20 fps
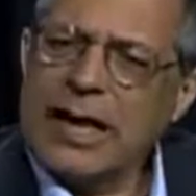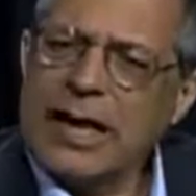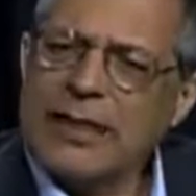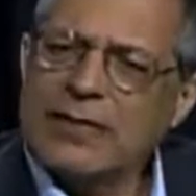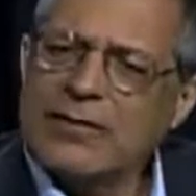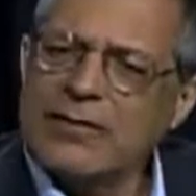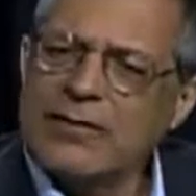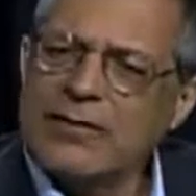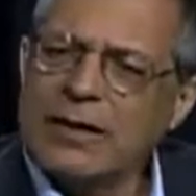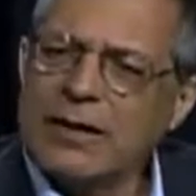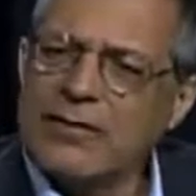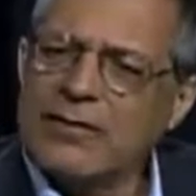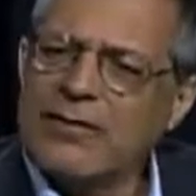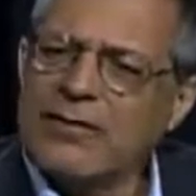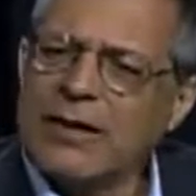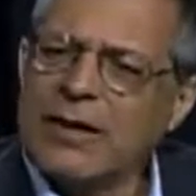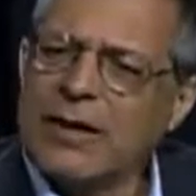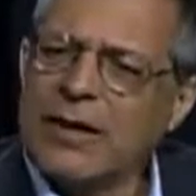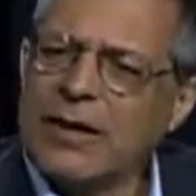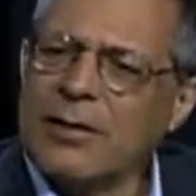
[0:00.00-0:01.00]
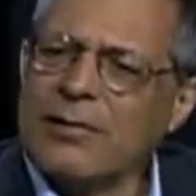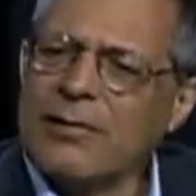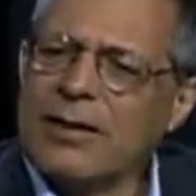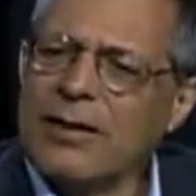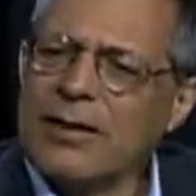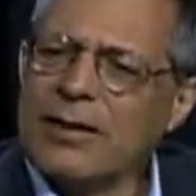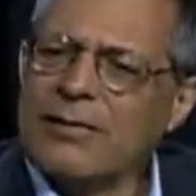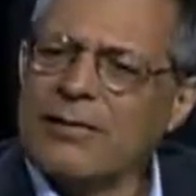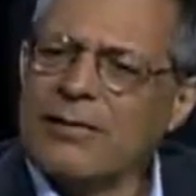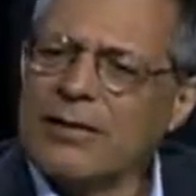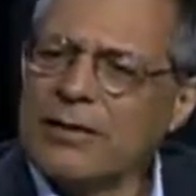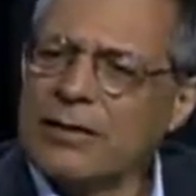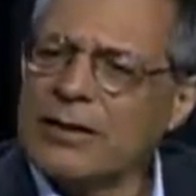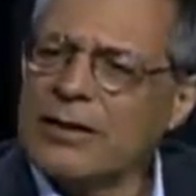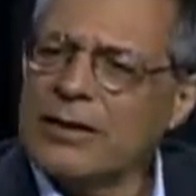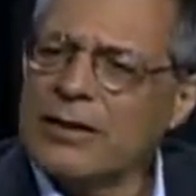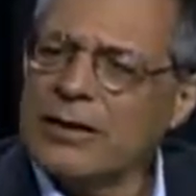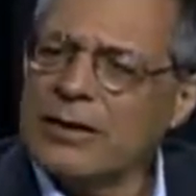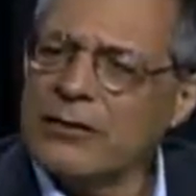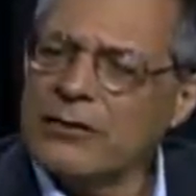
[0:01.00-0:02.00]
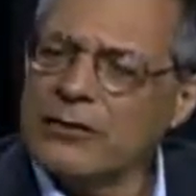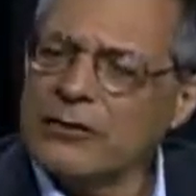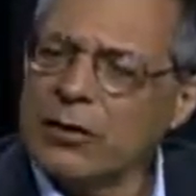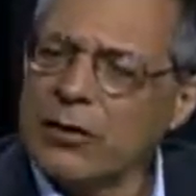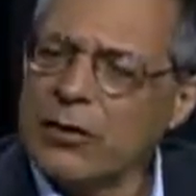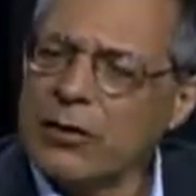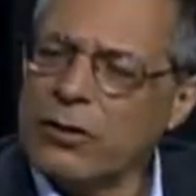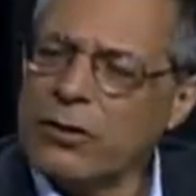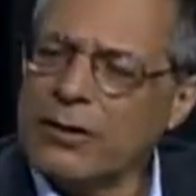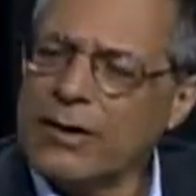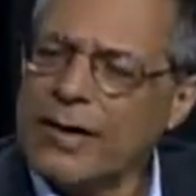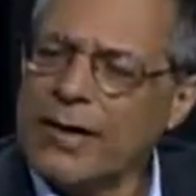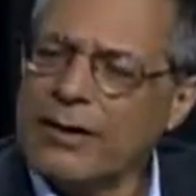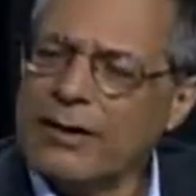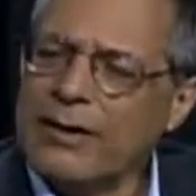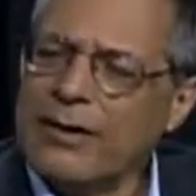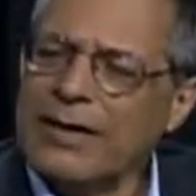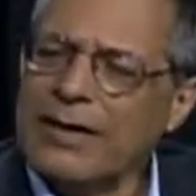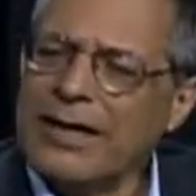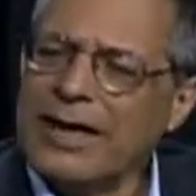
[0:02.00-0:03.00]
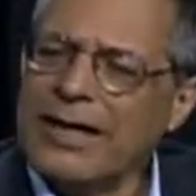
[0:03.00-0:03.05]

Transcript: At the same time, very little is known about it,